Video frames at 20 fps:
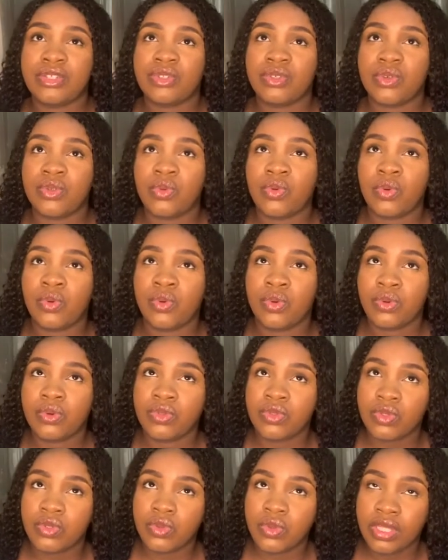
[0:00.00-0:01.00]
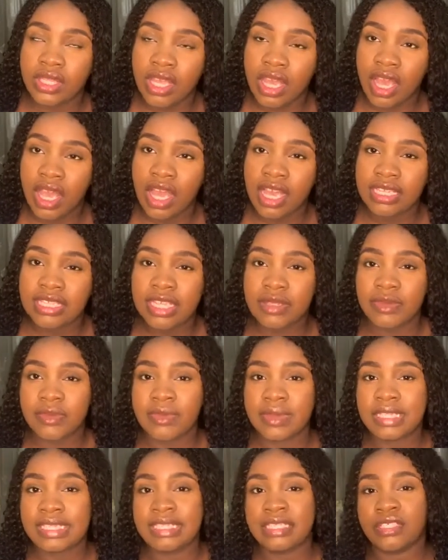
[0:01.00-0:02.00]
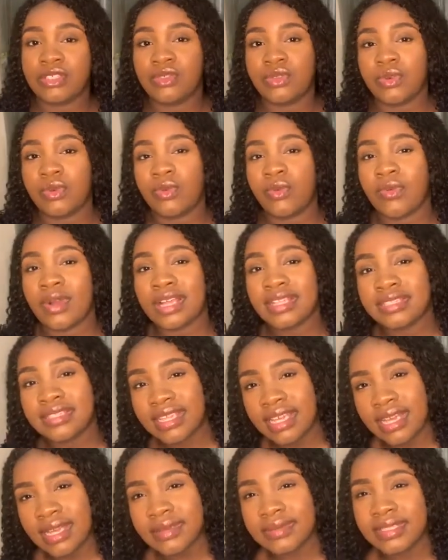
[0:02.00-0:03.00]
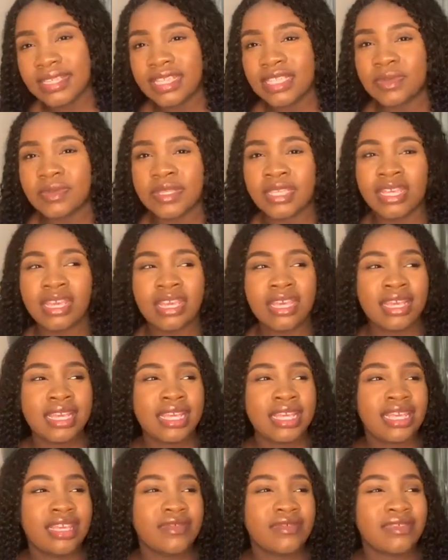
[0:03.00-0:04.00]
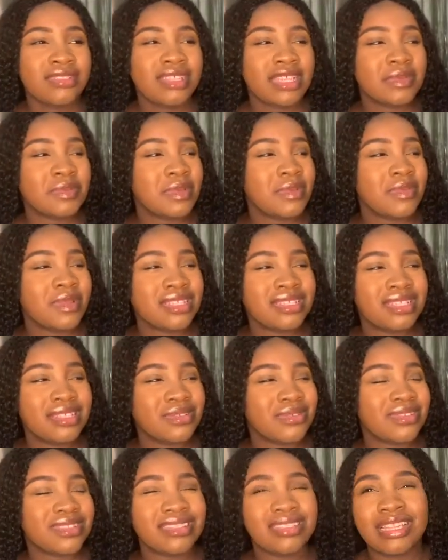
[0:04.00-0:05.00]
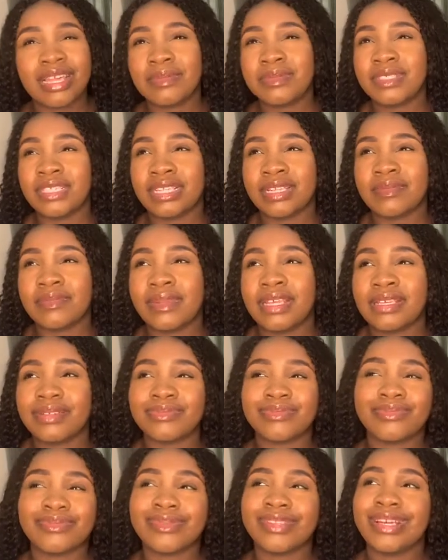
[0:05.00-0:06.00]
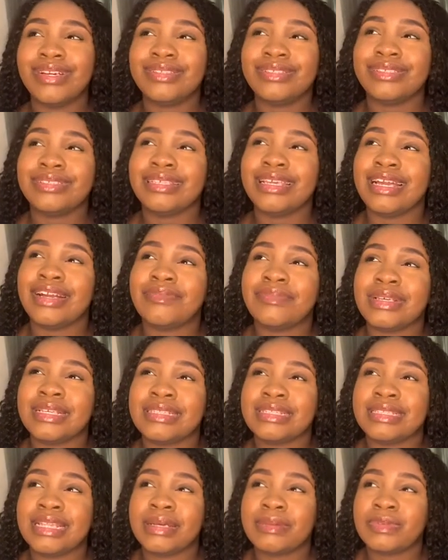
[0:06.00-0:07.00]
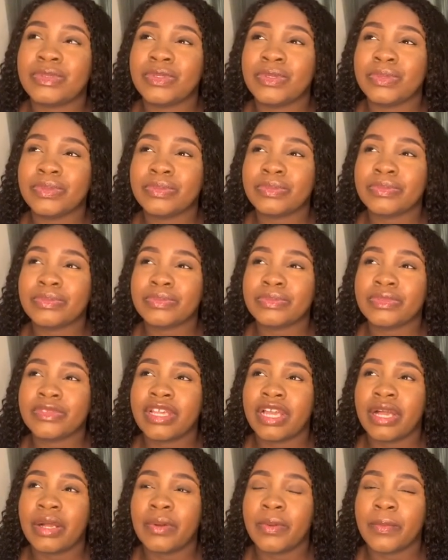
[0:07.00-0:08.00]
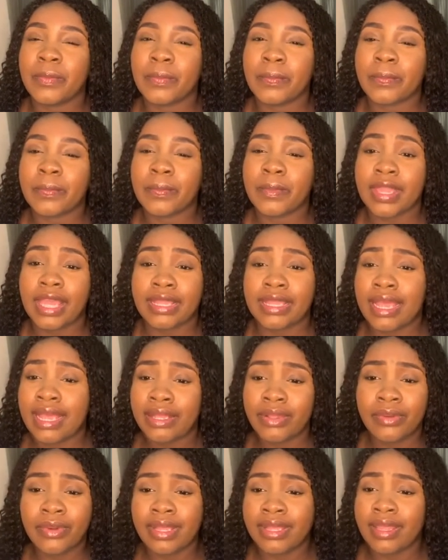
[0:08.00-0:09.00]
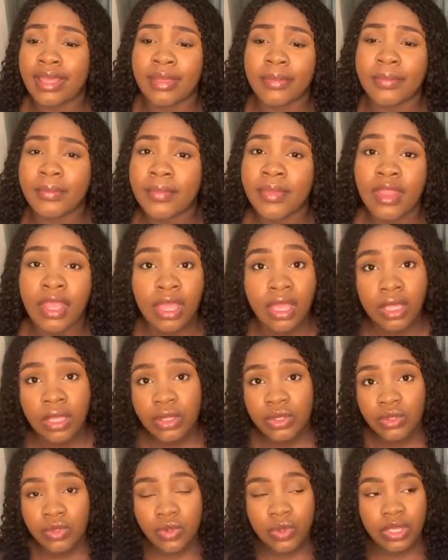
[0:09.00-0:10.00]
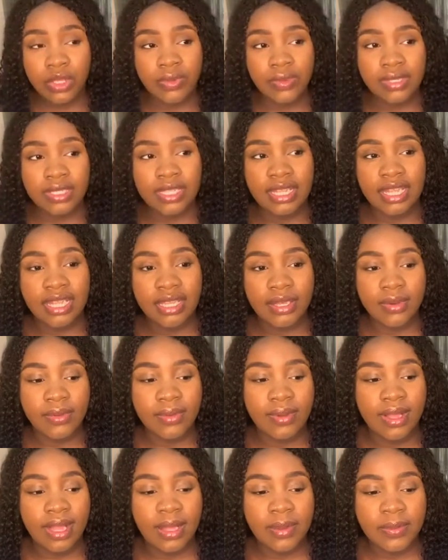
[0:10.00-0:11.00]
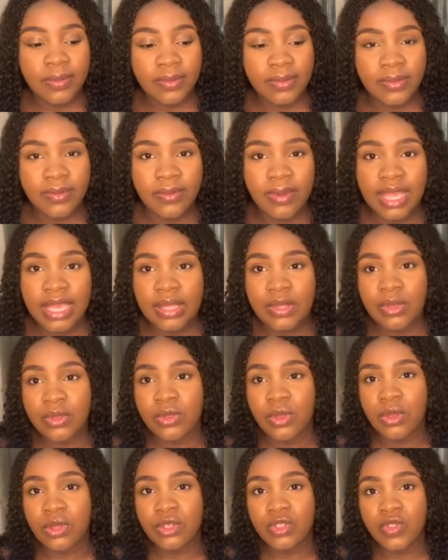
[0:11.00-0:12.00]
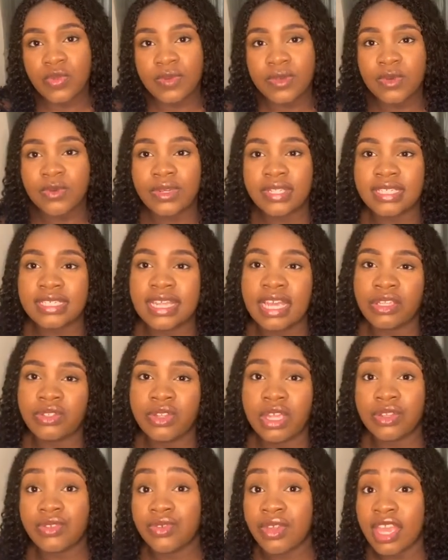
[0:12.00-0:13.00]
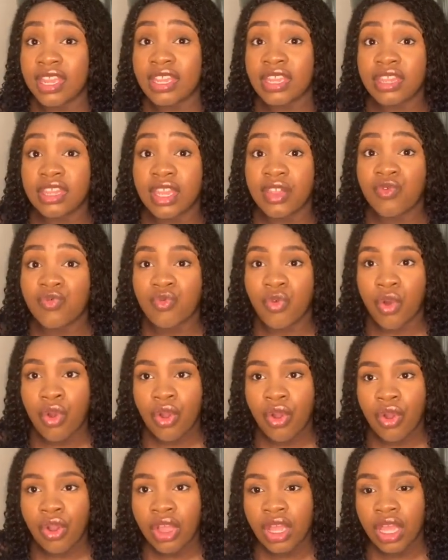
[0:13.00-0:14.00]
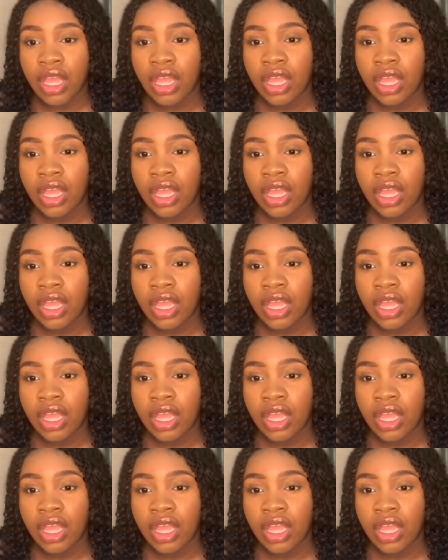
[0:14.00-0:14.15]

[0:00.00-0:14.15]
on Twitter, sent me messages on WhatsApp, even sent me a message on Snapchat. I'm like, how did he have my Snap too? How? I had no idea. So he was like, what happened? Why are you not talking to me? What did I do? Did I do anything wrong?